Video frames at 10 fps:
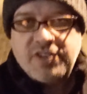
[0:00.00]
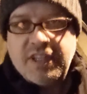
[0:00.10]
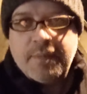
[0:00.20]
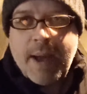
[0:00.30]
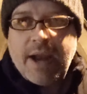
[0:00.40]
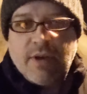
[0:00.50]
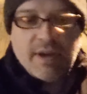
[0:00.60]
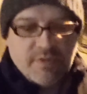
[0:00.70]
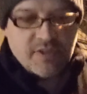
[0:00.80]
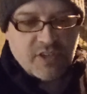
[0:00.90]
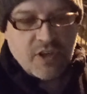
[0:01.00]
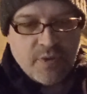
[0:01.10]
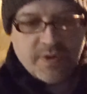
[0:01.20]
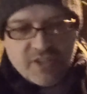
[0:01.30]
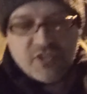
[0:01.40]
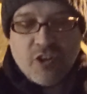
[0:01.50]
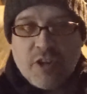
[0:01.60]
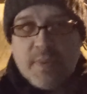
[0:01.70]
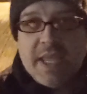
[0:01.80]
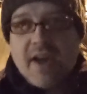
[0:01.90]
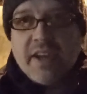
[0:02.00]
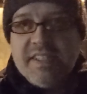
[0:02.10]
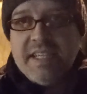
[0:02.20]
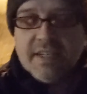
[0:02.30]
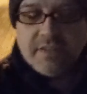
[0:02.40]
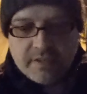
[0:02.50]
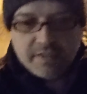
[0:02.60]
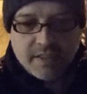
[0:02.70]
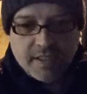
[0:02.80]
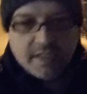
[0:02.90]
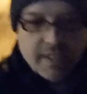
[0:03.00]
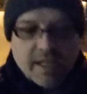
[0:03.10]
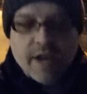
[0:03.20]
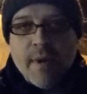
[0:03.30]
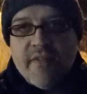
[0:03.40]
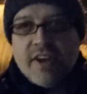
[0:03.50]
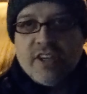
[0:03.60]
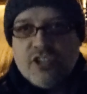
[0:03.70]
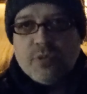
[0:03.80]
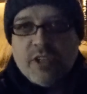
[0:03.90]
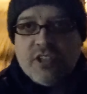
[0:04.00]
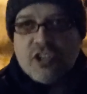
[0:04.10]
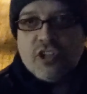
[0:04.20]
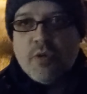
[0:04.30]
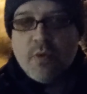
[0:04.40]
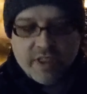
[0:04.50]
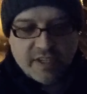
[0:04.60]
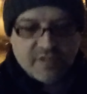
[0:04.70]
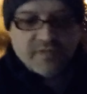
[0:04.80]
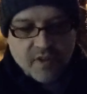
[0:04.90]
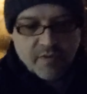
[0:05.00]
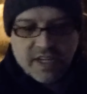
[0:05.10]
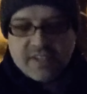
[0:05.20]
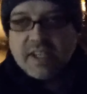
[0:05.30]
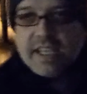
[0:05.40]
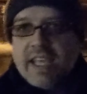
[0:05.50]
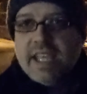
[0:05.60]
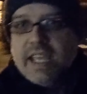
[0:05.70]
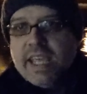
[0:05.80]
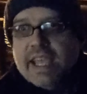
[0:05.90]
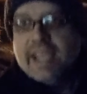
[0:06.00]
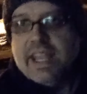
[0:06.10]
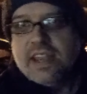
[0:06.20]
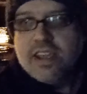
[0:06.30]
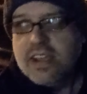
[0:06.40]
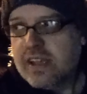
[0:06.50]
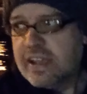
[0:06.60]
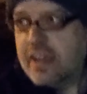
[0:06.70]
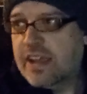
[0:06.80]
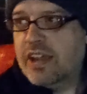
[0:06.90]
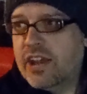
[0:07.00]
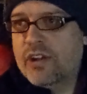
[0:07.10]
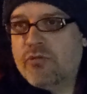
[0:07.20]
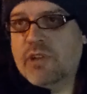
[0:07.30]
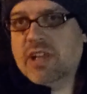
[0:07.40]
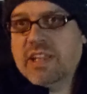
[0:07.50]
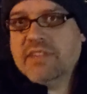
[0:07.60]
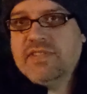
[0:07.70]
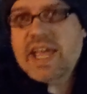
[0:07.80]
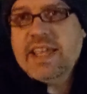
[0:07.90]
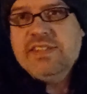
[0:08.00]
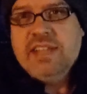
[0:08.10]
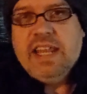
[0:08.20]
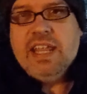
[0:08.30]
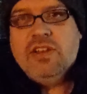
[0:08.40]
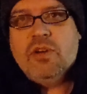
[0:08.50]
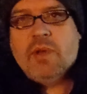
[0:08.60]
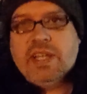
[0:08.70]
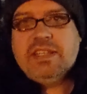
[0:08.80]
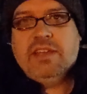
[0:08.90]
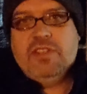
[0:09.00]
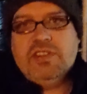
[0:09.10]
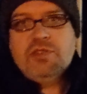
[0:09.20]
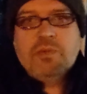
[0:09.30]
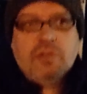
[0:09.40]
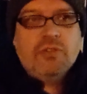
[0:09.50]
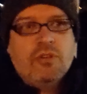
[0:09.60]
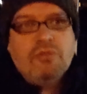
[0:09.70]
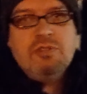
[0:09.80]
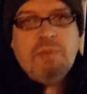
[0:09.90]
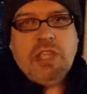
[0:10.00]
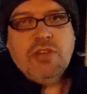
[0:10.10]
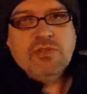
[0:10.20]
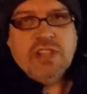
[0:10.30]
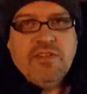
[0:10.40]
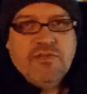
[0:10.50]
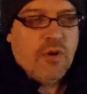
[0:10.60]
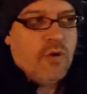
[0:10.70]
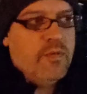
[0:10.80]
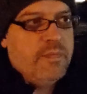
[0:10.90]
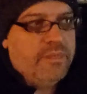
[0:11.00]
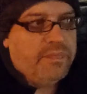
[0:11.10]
works in the background, so it's not going to be ideal. However, I just wanted to show what this phone is like in real life testing in low light, if this is what you're going to be using it for.